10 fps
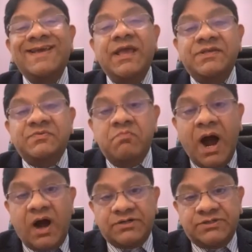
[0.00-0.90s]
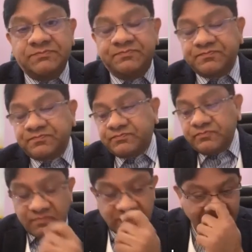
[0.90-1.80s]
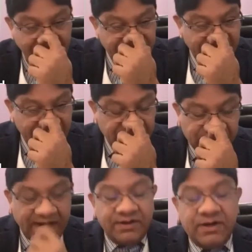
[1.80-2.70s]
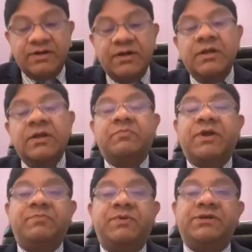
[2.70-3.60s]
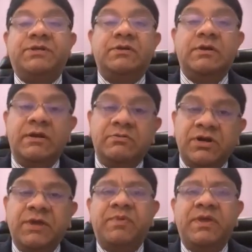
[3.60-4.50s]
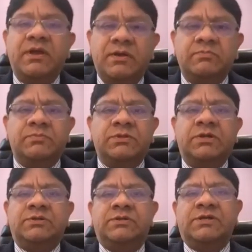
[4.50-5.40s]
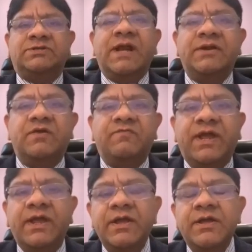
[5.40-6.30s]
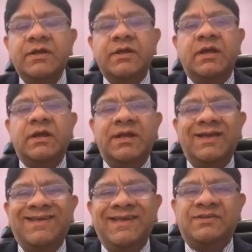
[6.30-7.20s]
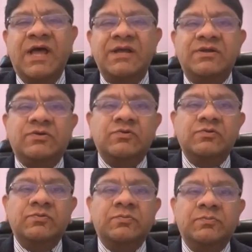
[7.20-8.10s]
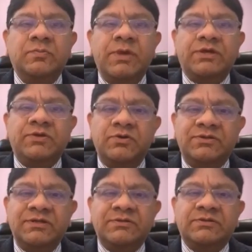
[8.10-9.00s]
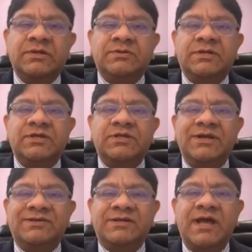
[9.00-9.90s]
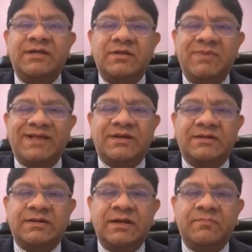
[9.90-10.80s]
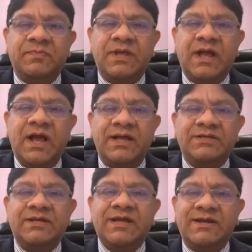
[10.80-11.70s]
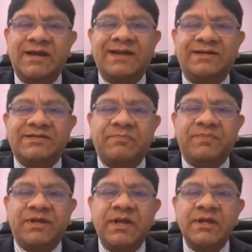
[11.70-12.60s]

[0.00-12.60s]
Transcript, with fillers: is marked. And then standard preparation and draping, the standard way is done to make sure this surgery is done in the best hygiene and antiseptic